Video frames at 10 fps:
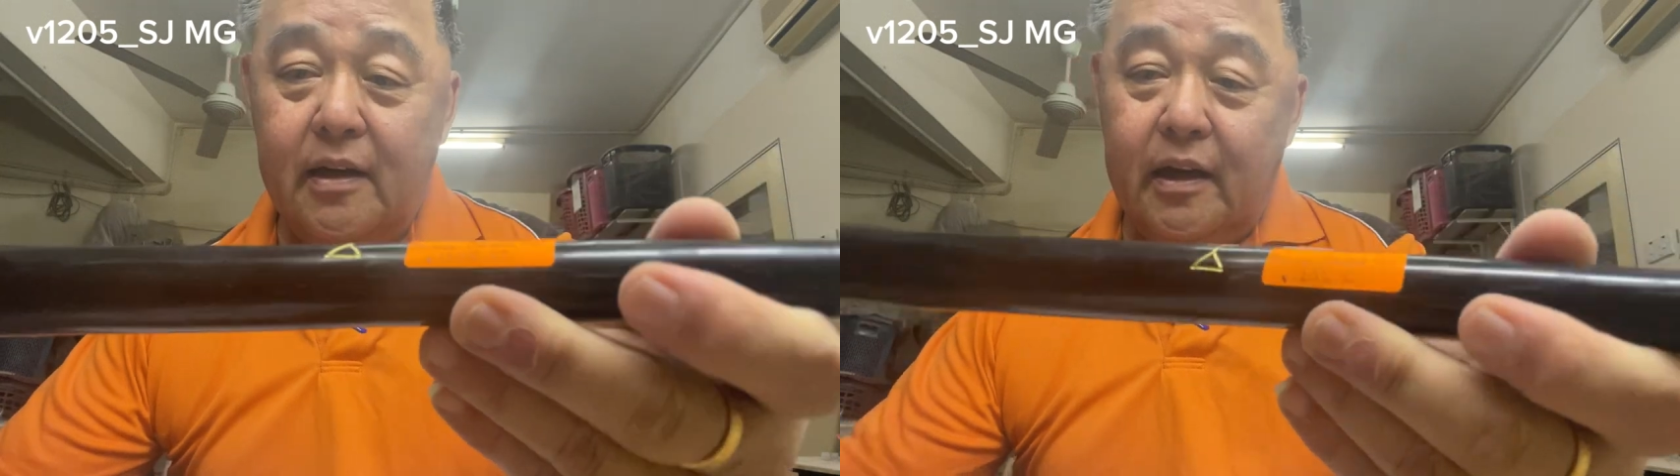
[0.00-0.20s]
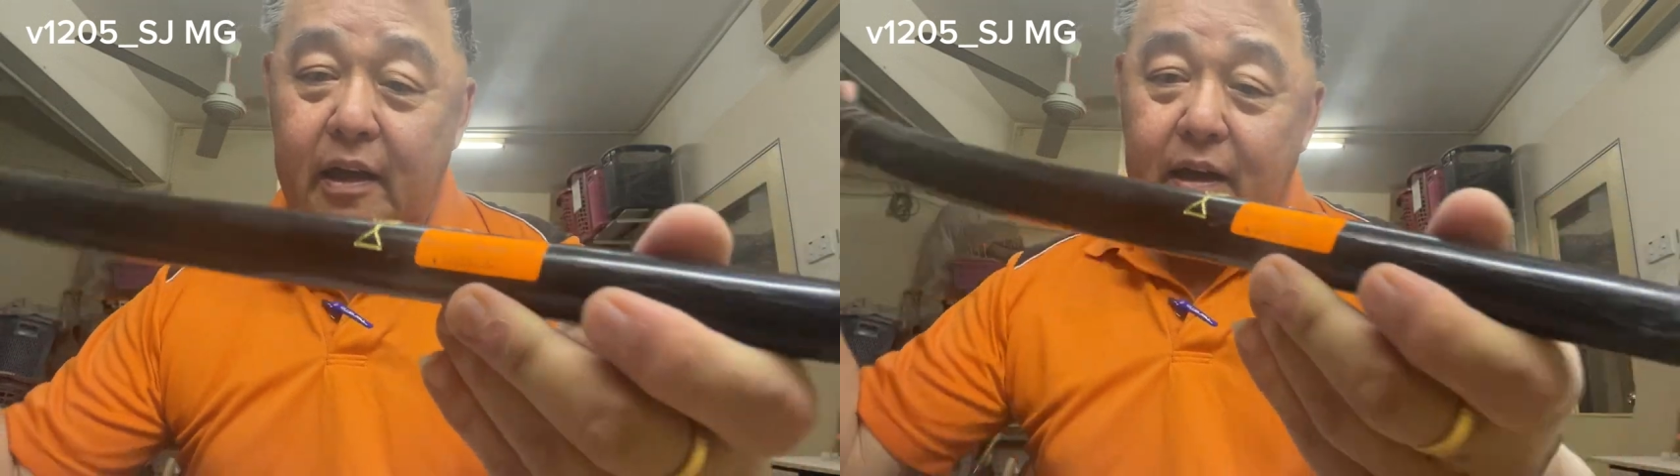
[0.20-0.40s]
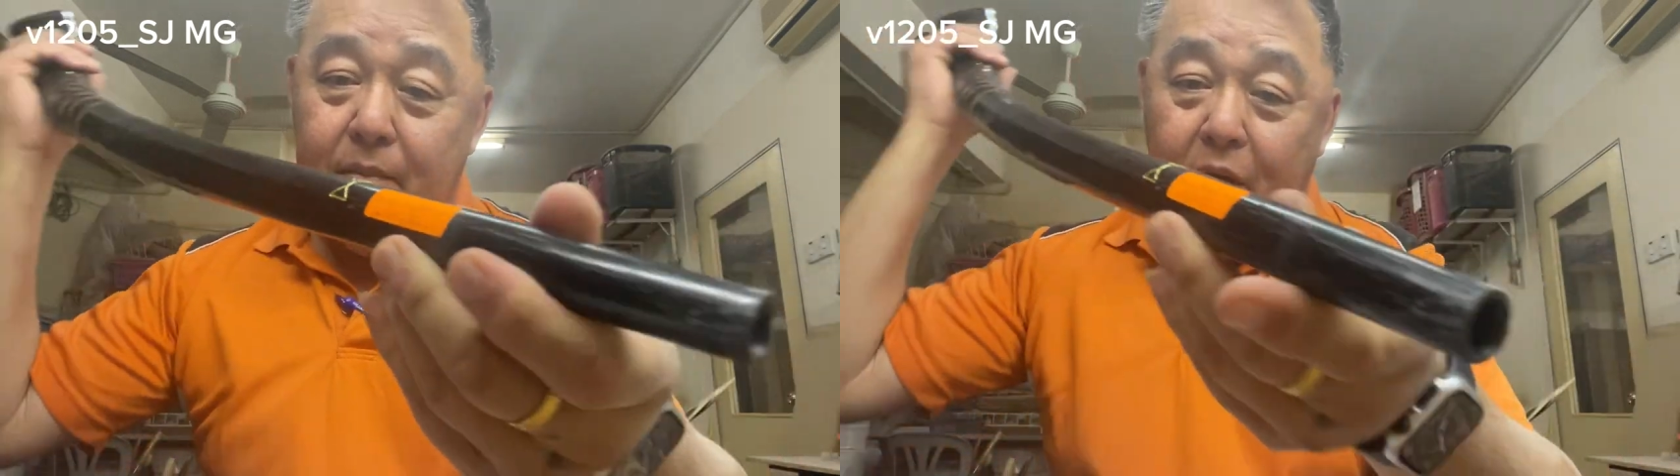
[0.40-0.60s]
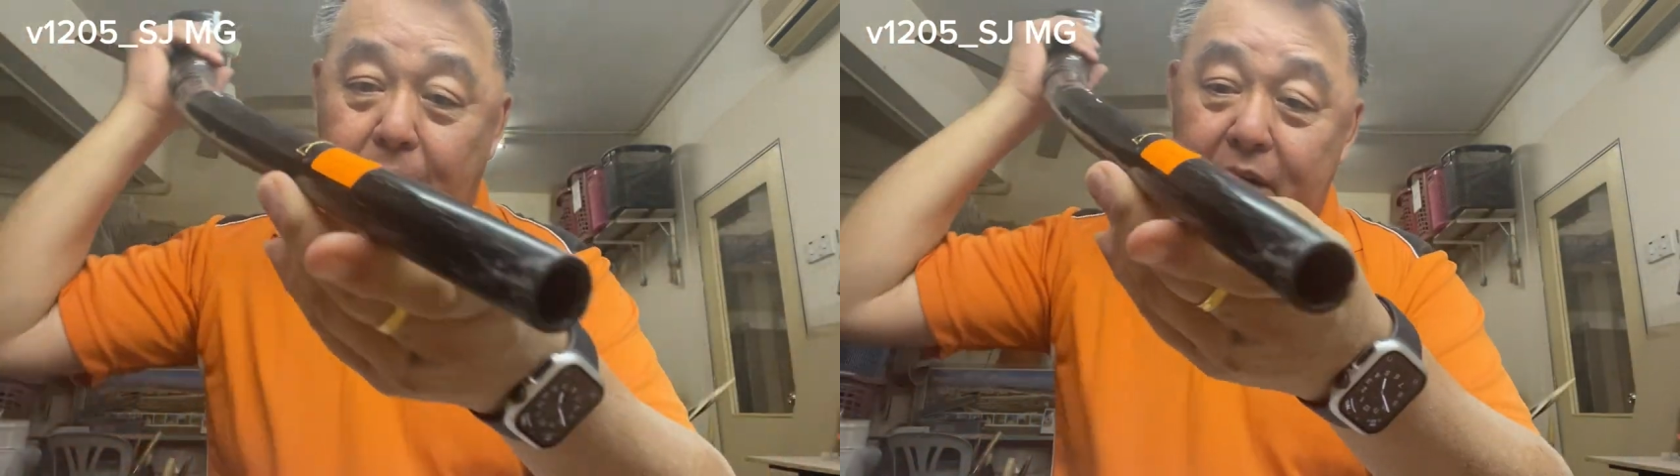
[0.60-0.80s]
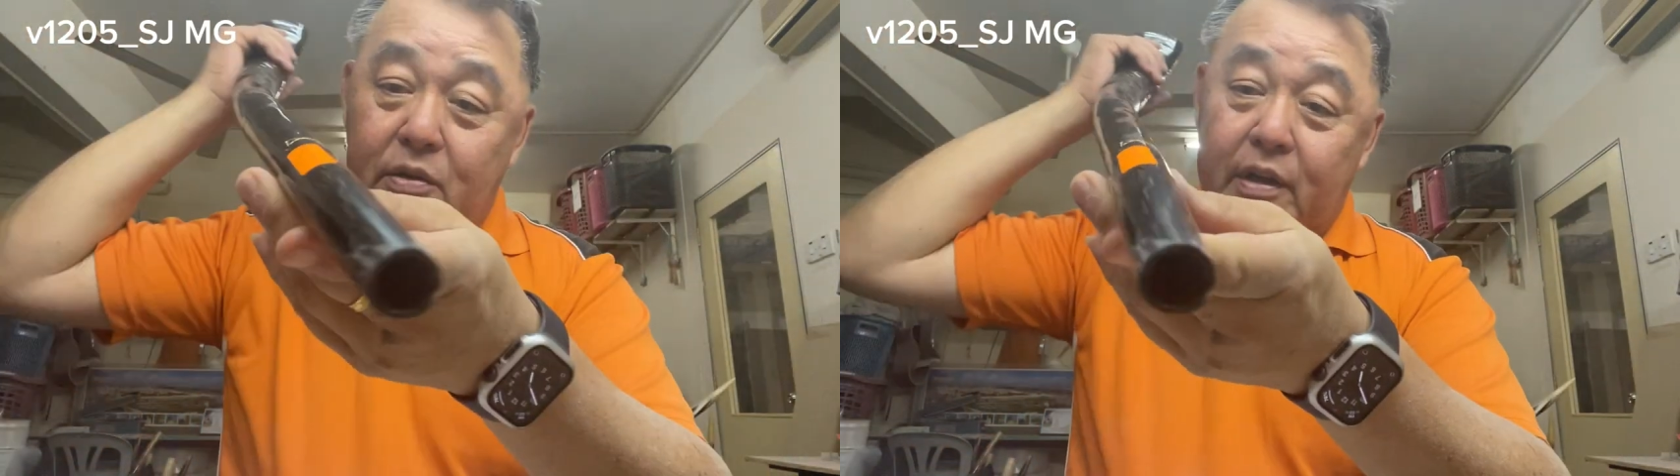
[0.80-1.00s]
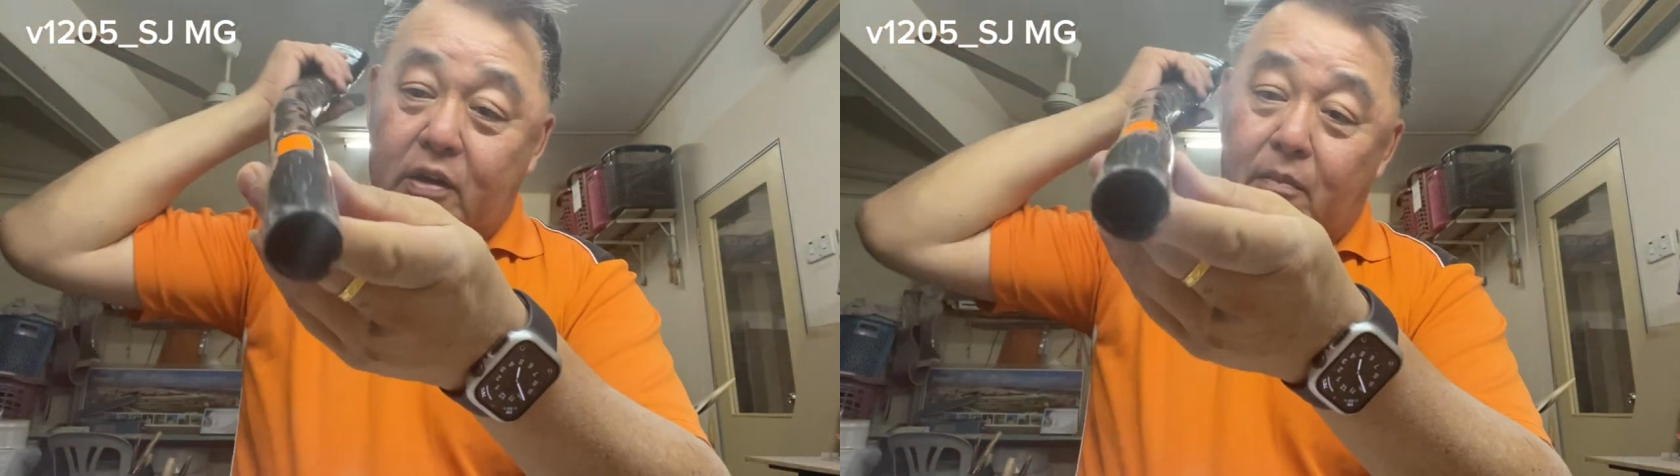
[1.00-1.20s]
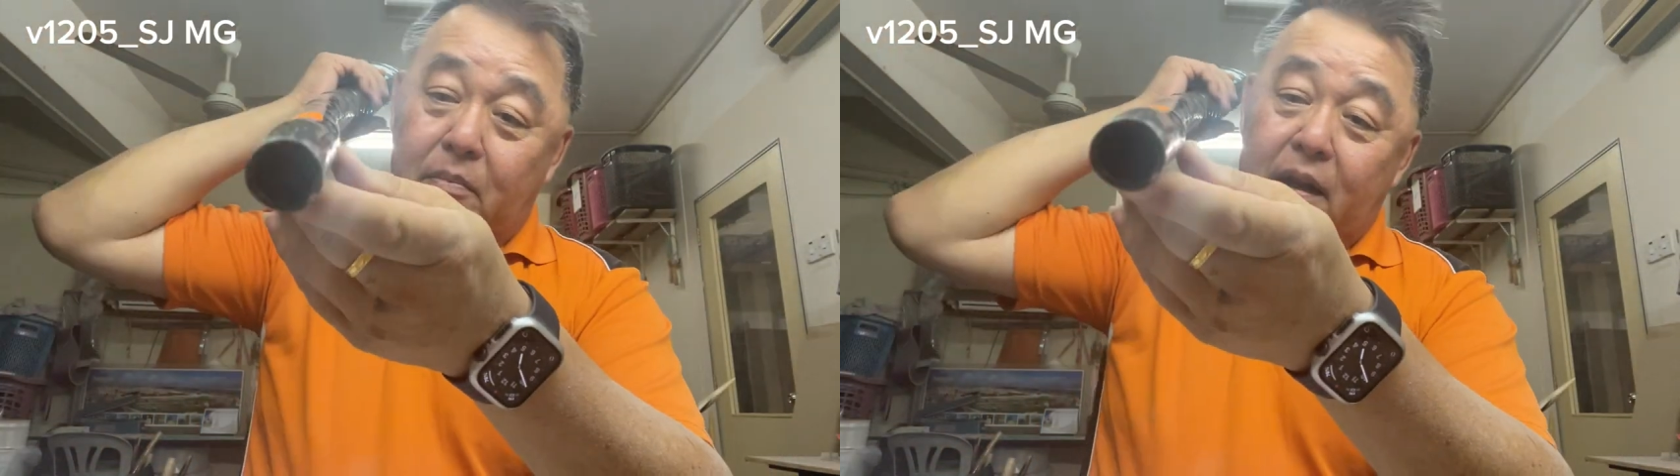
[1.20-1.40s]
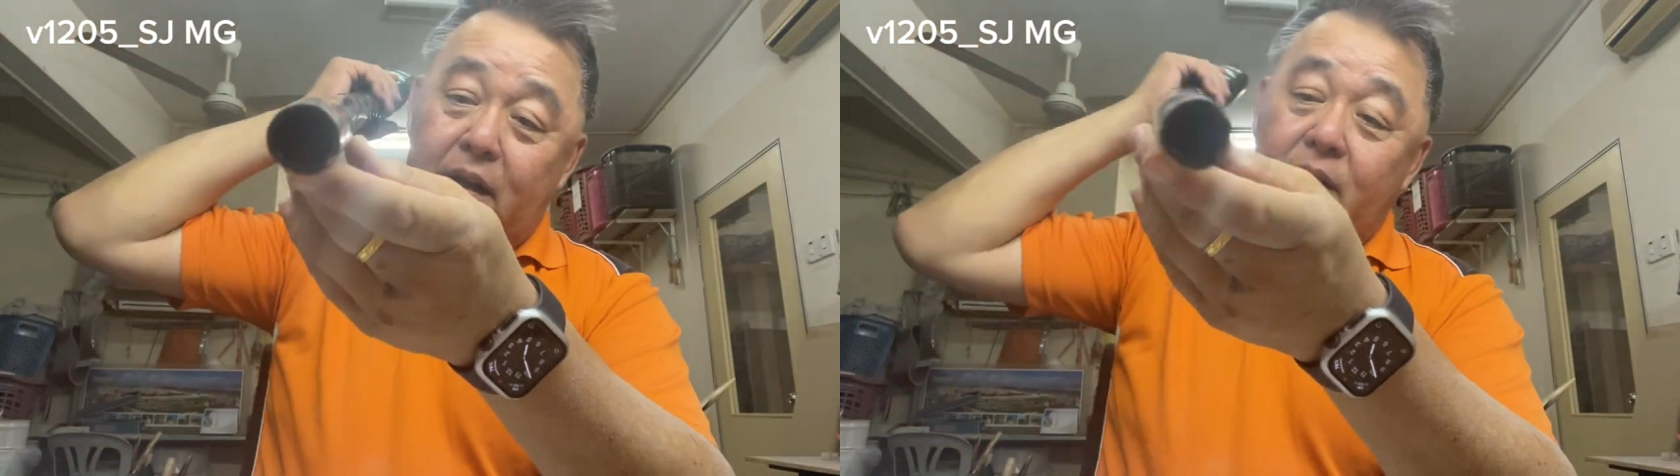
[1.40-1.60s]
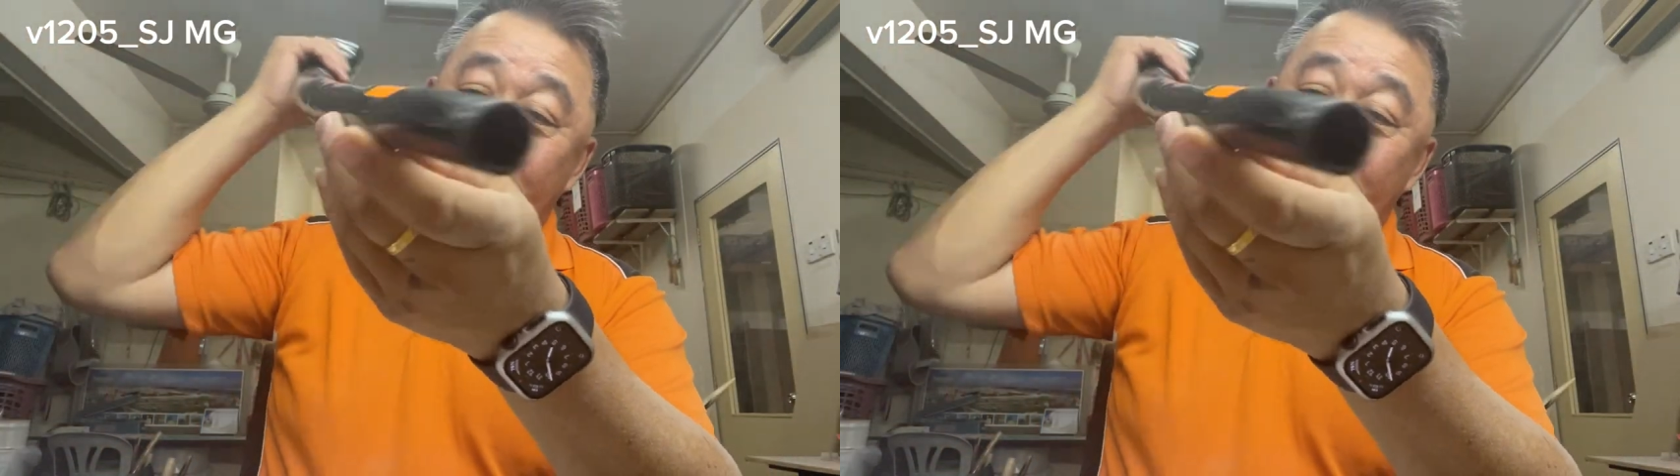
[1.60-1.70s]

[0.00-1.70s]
The mouthpiece already completed,